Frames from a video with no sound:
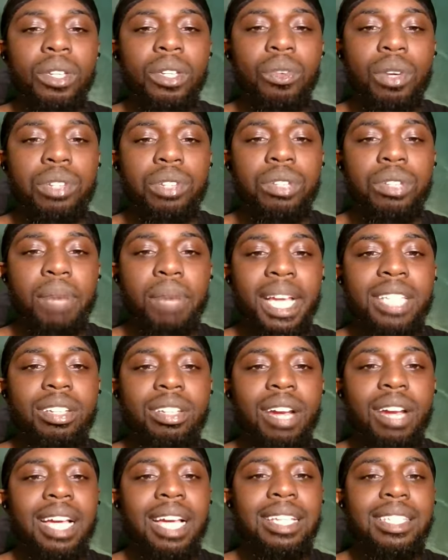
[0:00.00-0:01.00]
Once we place
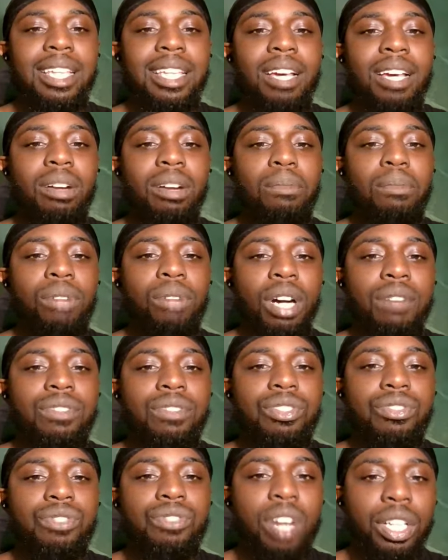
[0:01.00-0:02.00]
our SL above
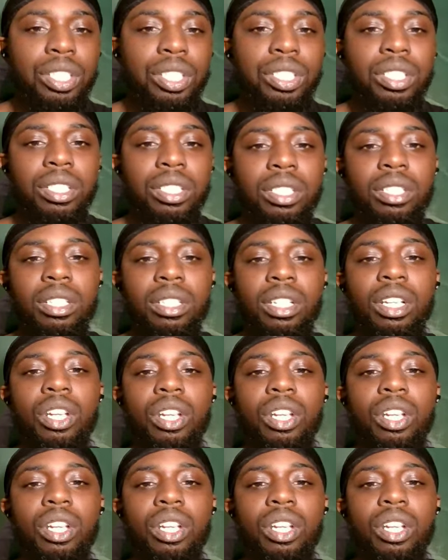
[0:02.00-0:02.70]
structure,